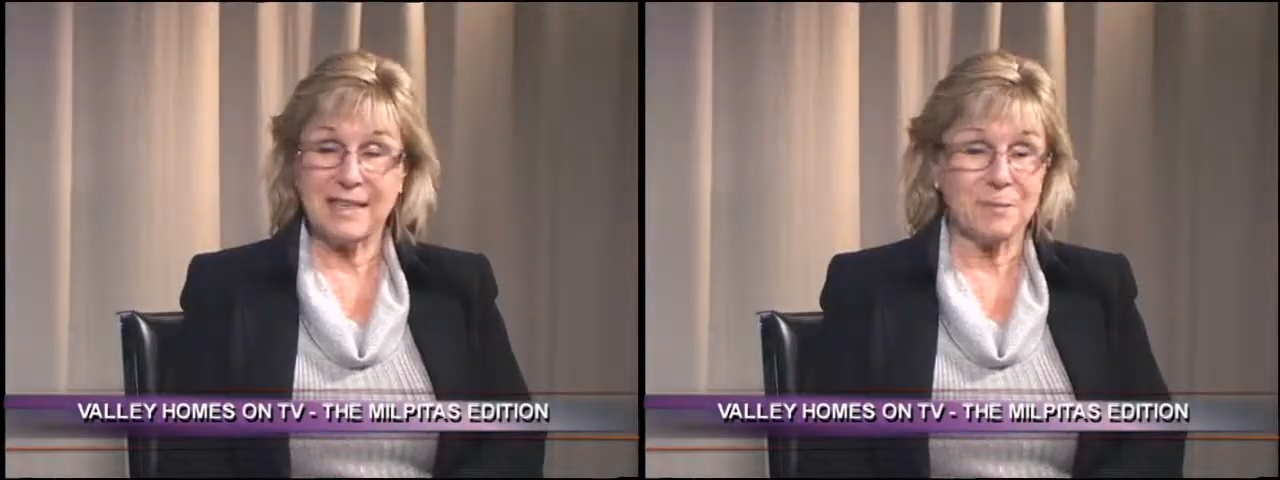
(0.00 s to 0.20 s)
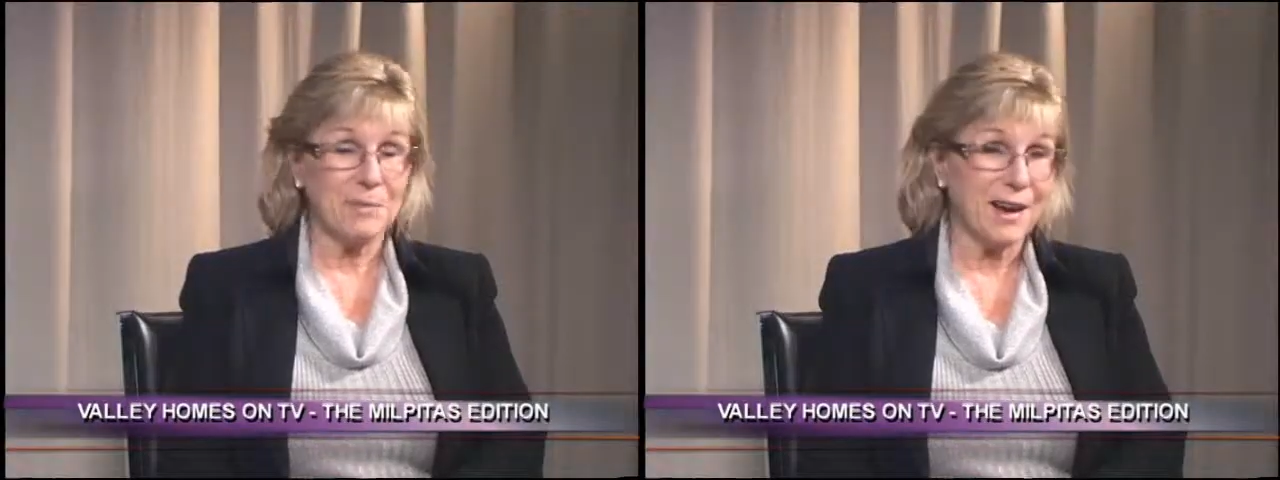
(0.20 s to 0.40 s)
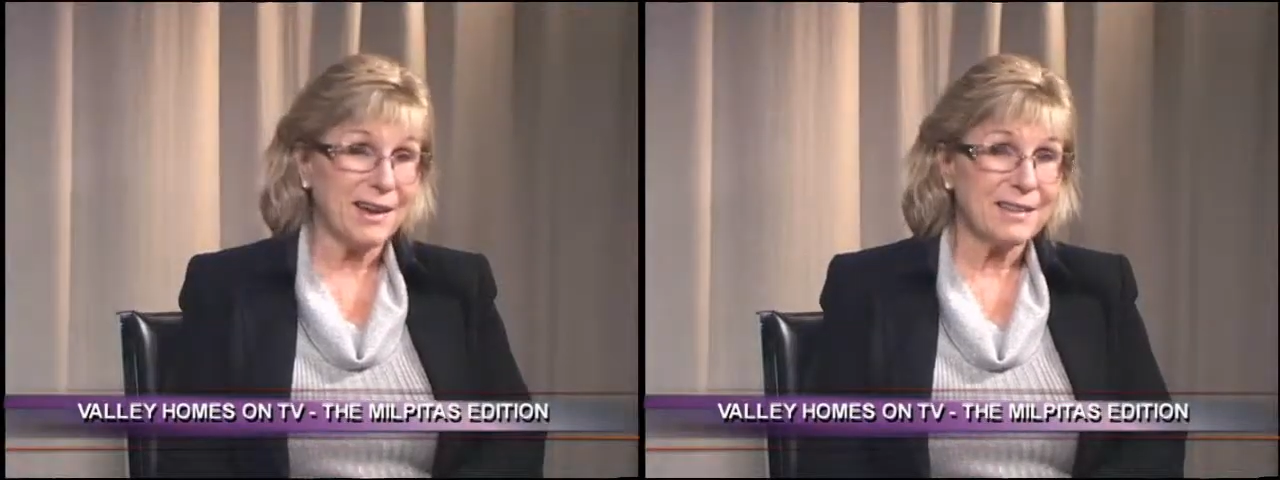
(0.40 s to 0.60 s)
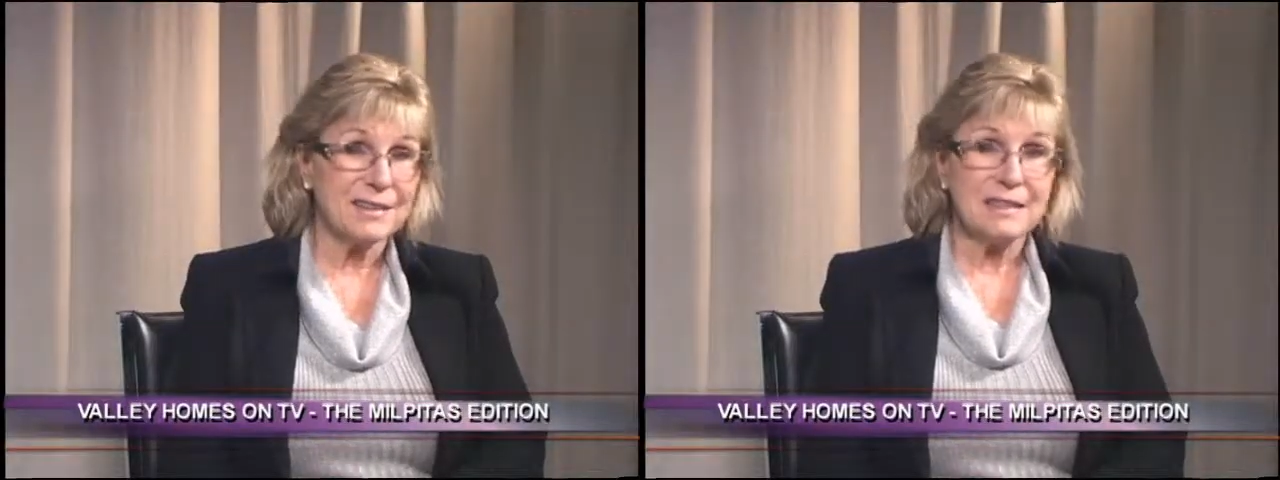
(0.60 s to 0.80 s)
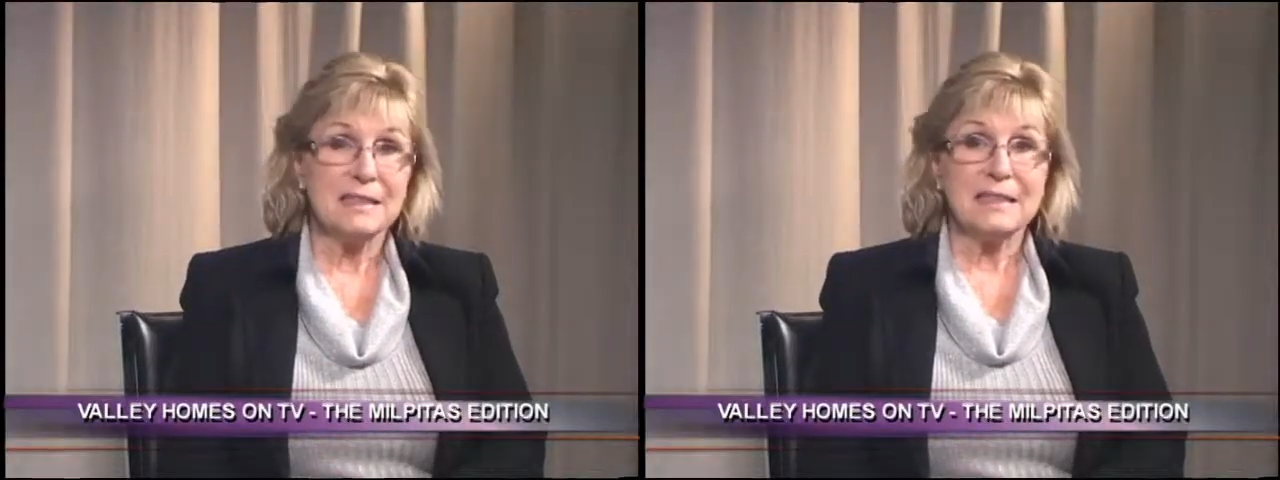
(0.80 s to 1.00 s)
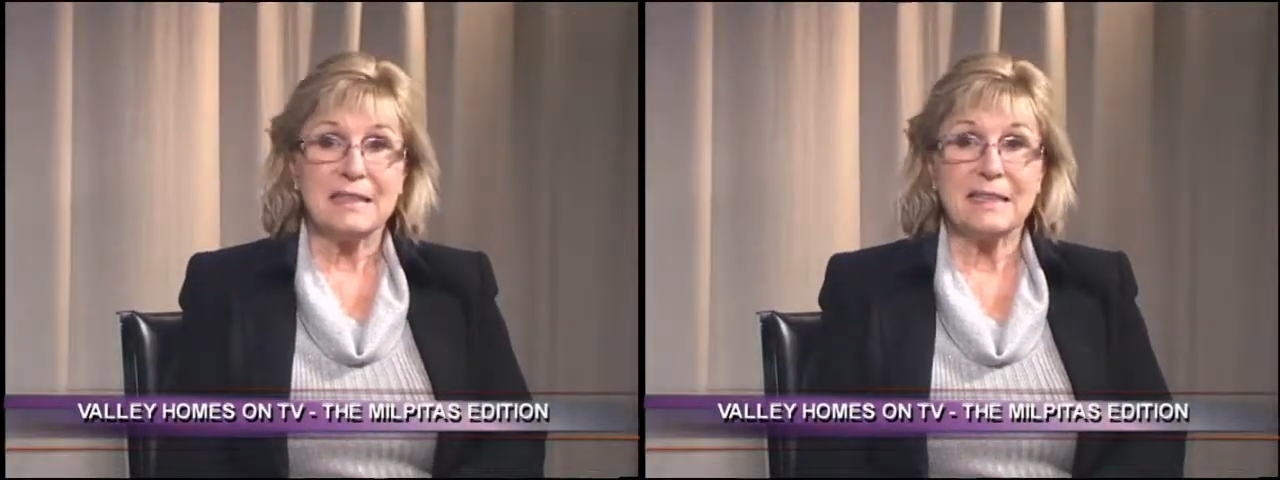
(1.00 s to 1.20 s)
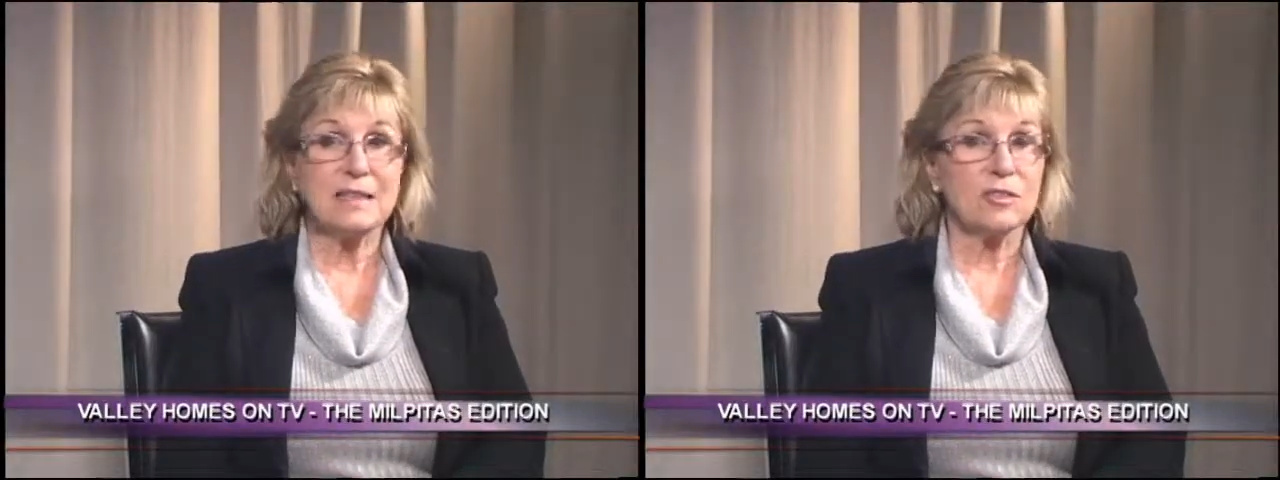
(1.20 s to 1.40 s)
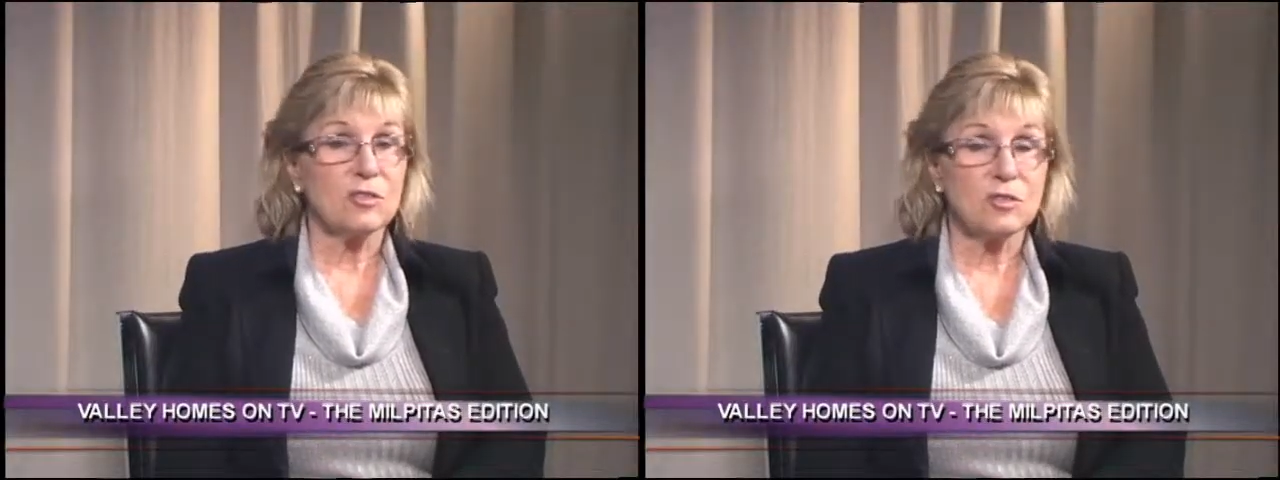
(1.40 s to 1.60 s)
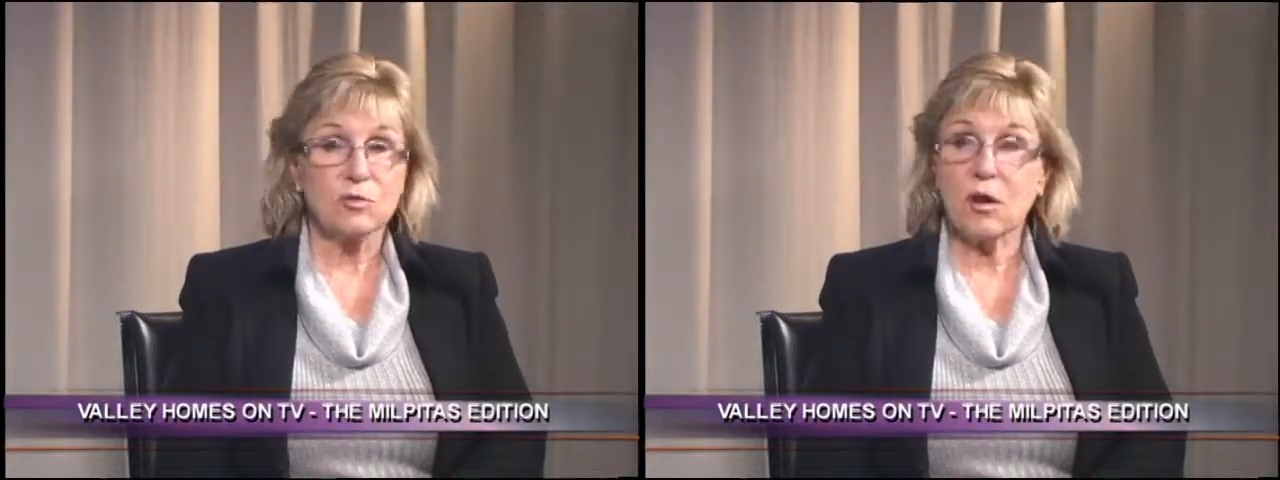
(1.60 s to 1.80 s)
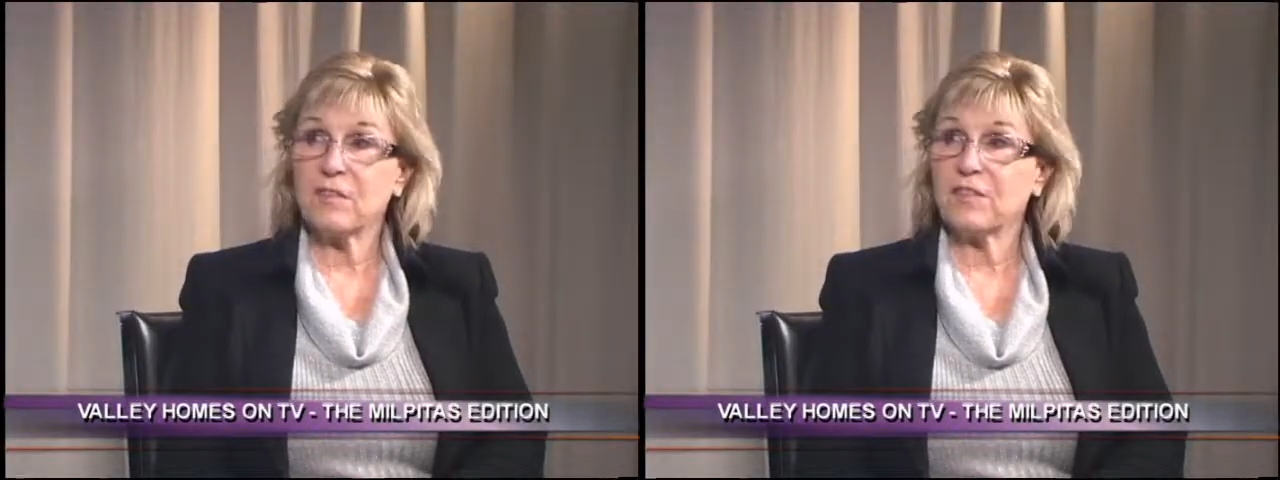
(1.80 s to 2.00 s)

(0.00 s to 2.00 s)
I'm not getting a strong